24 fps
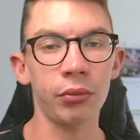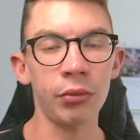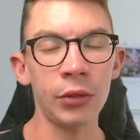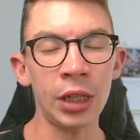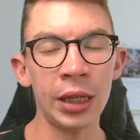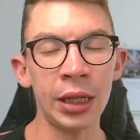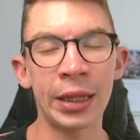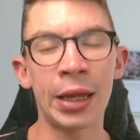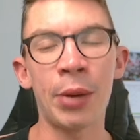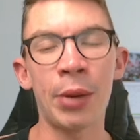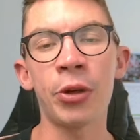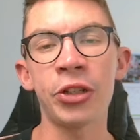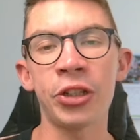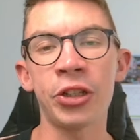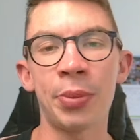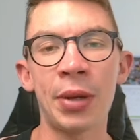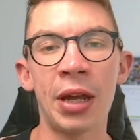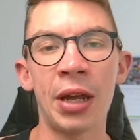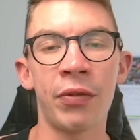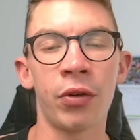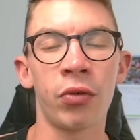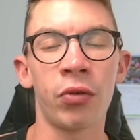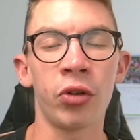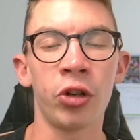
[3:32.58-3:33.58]
There was a
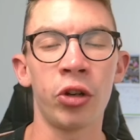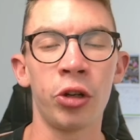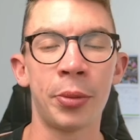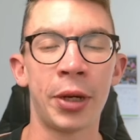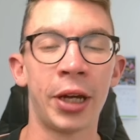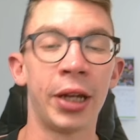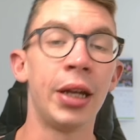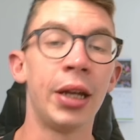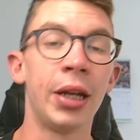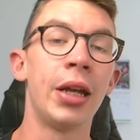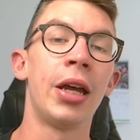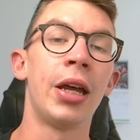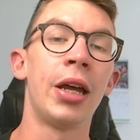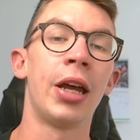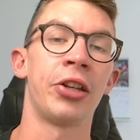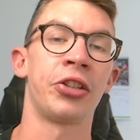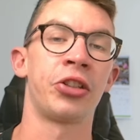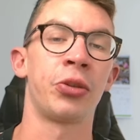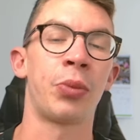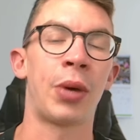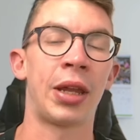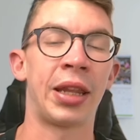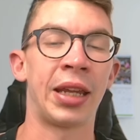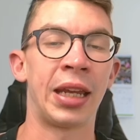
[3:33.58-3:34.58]
bit of a rumour as
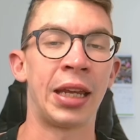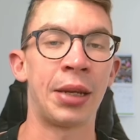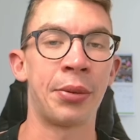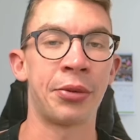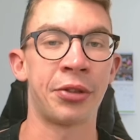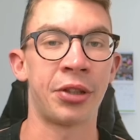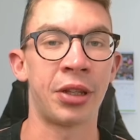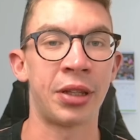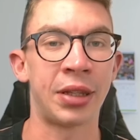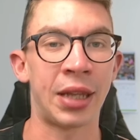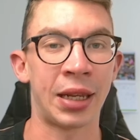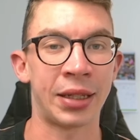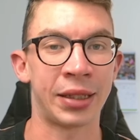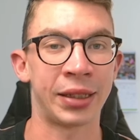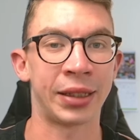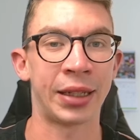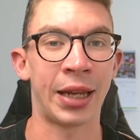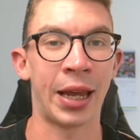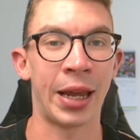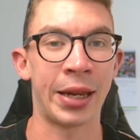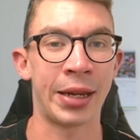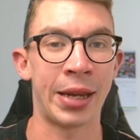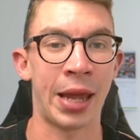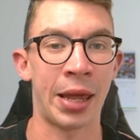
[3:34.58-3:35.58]
to whether he was the
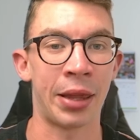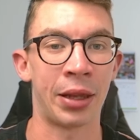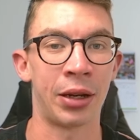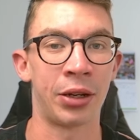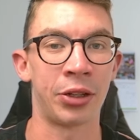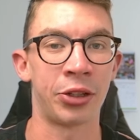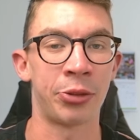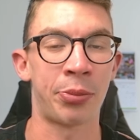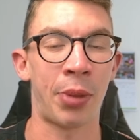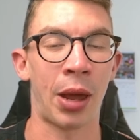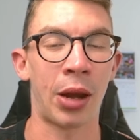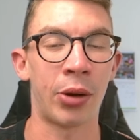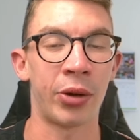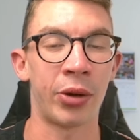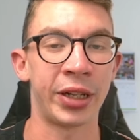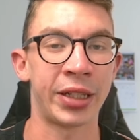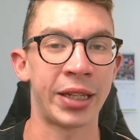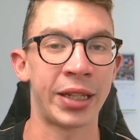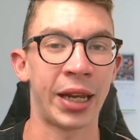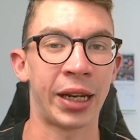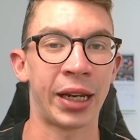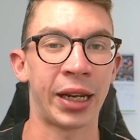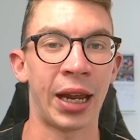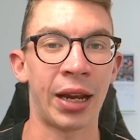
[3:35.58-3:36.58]
designated Netherlands penalty
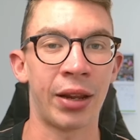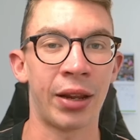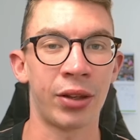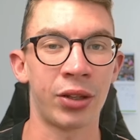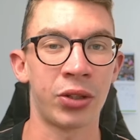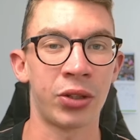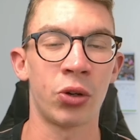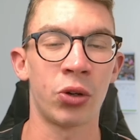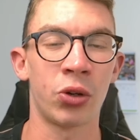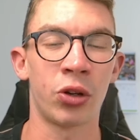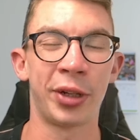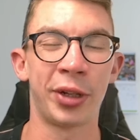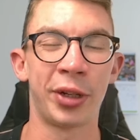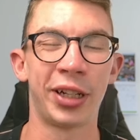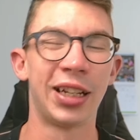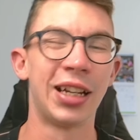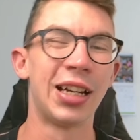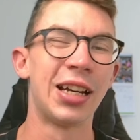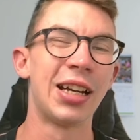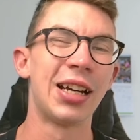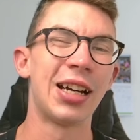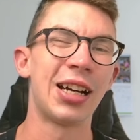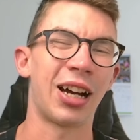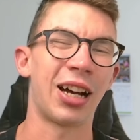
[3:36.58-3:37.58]
taker ahead of the tournament.
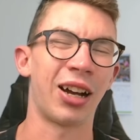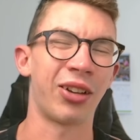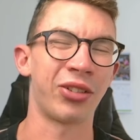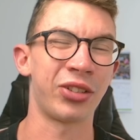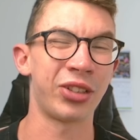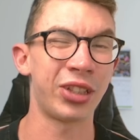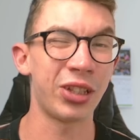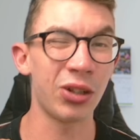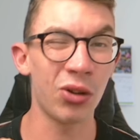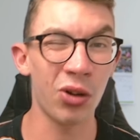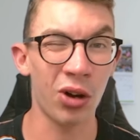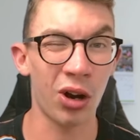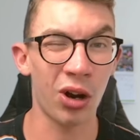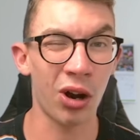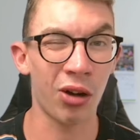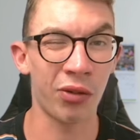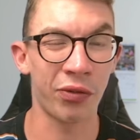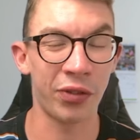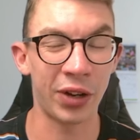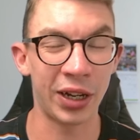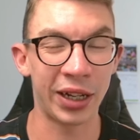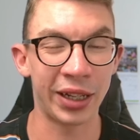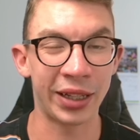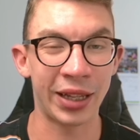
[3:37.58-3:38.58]
I've still got
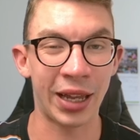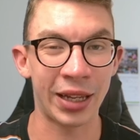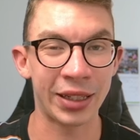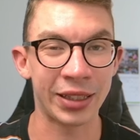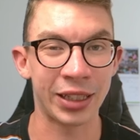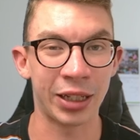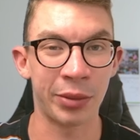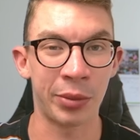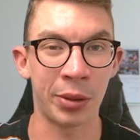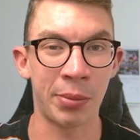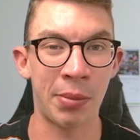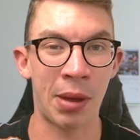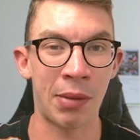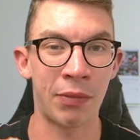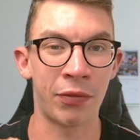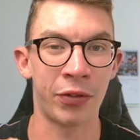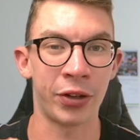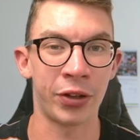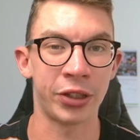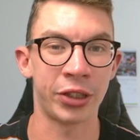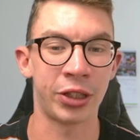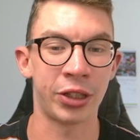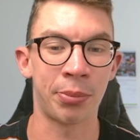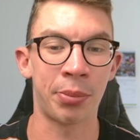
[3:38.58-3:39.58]
a feeling that's going to be
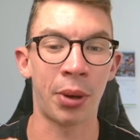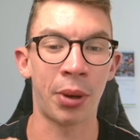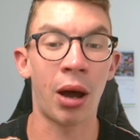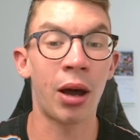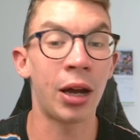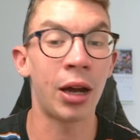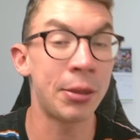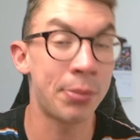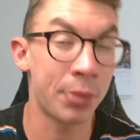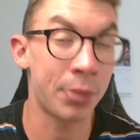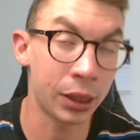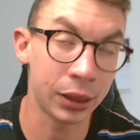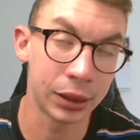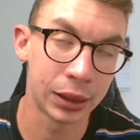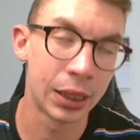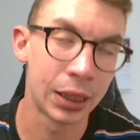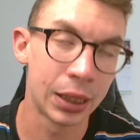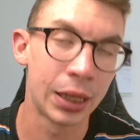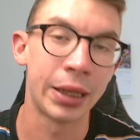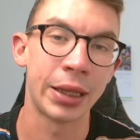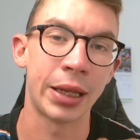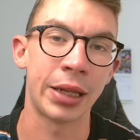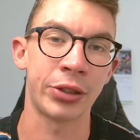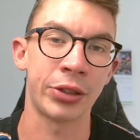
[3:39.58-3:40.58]
Memphis Depay, but
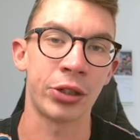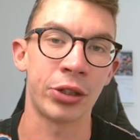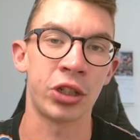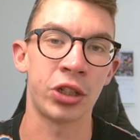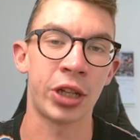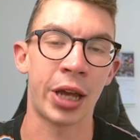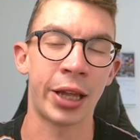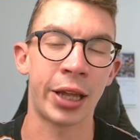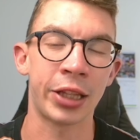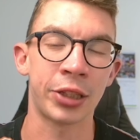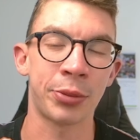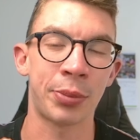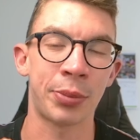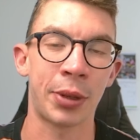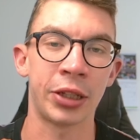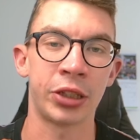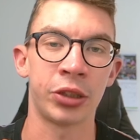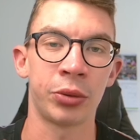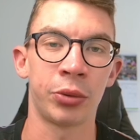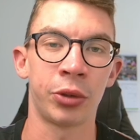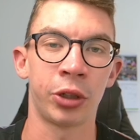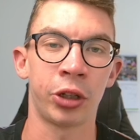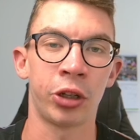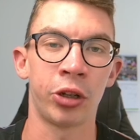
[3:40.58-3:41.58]
there's a chance,
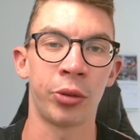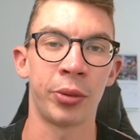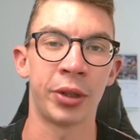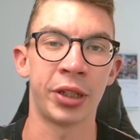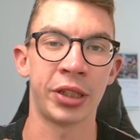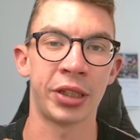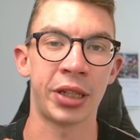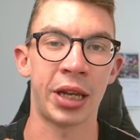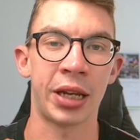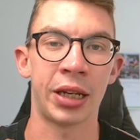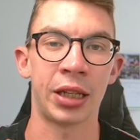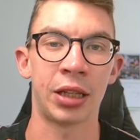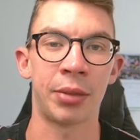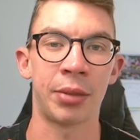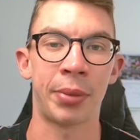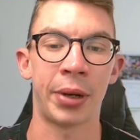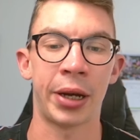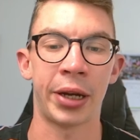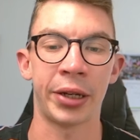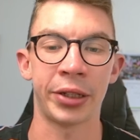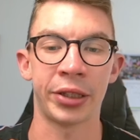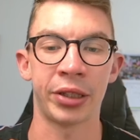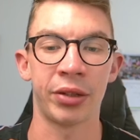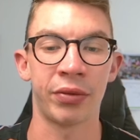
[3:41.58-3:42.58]
based on what Koeman has said in the
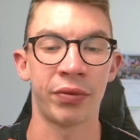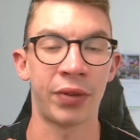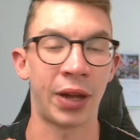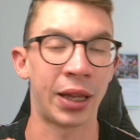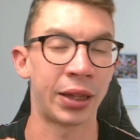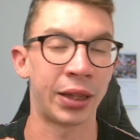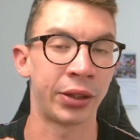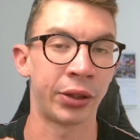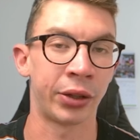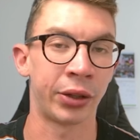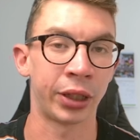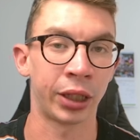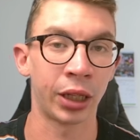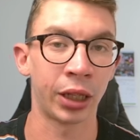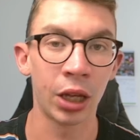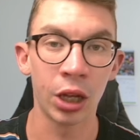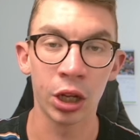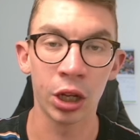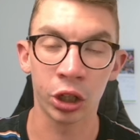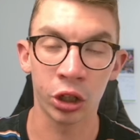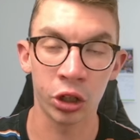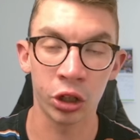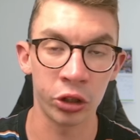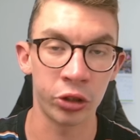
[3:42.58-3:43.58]
past, that Van Dijk
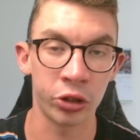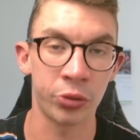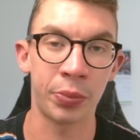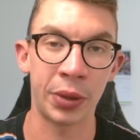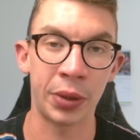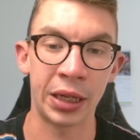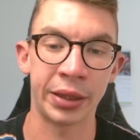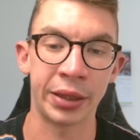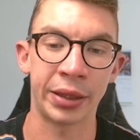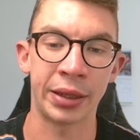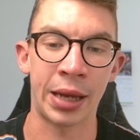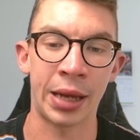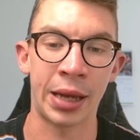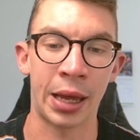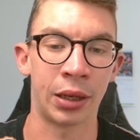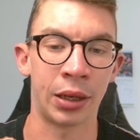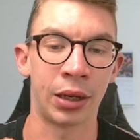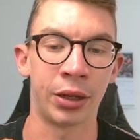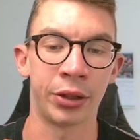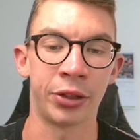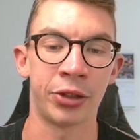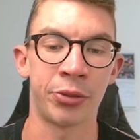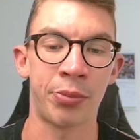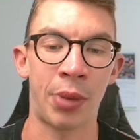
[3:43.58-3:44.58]
could be the
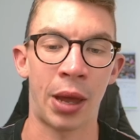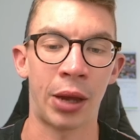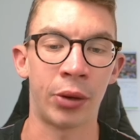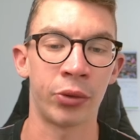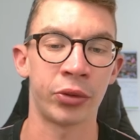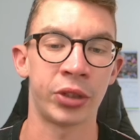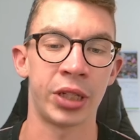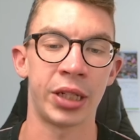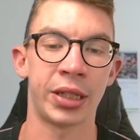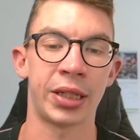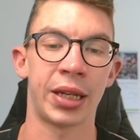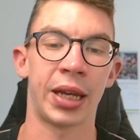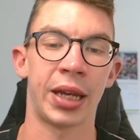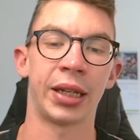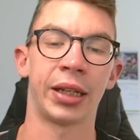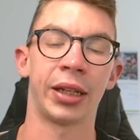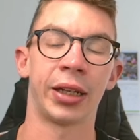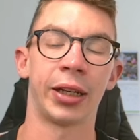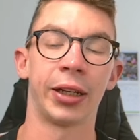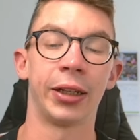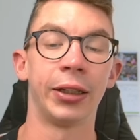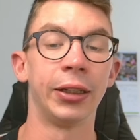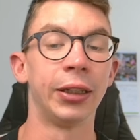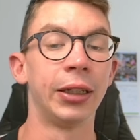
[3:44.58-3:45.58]
Netherlands penalty
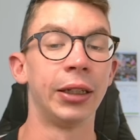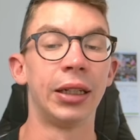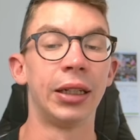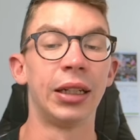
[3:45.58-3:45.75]
taker.